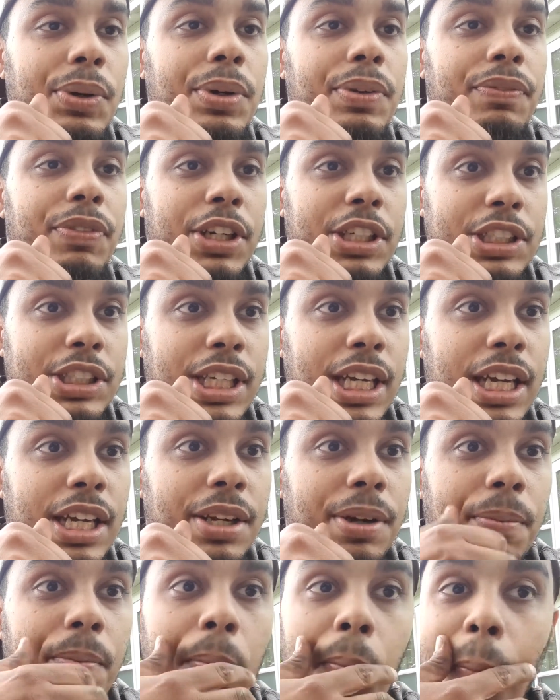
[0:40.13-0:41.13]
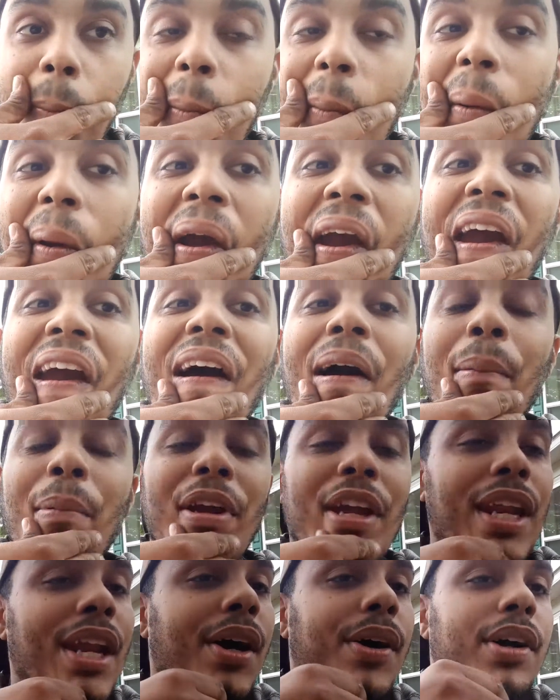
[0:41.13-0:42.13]
in first gear. I
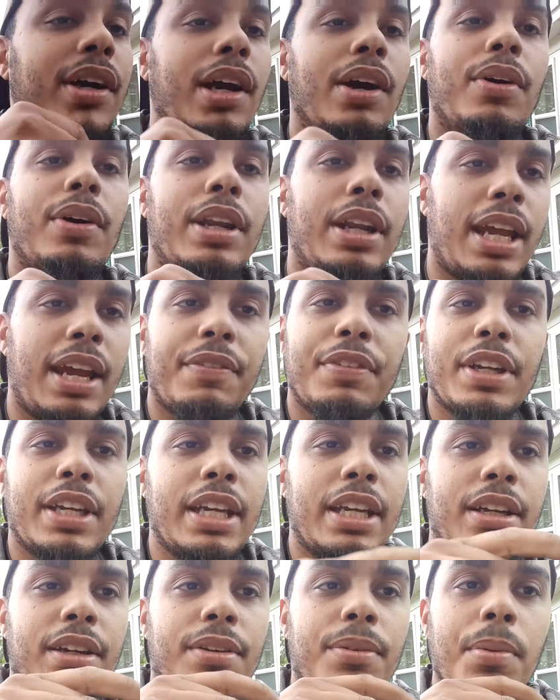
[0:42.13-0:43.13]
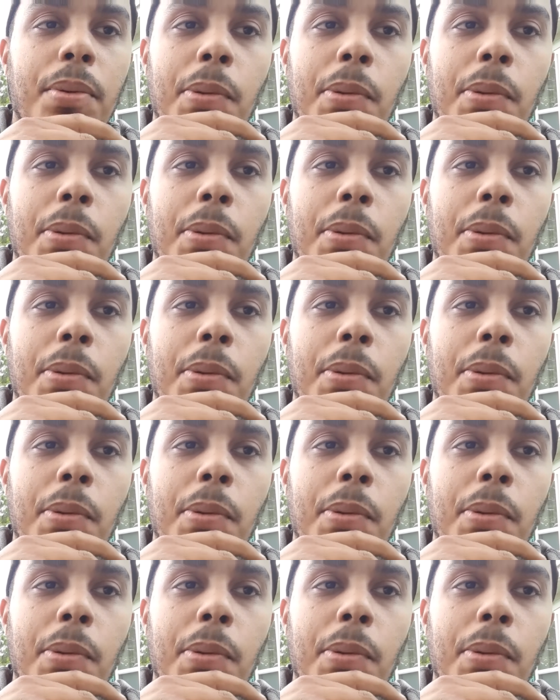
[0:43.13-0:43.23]
mean, no, it'll go in every gear.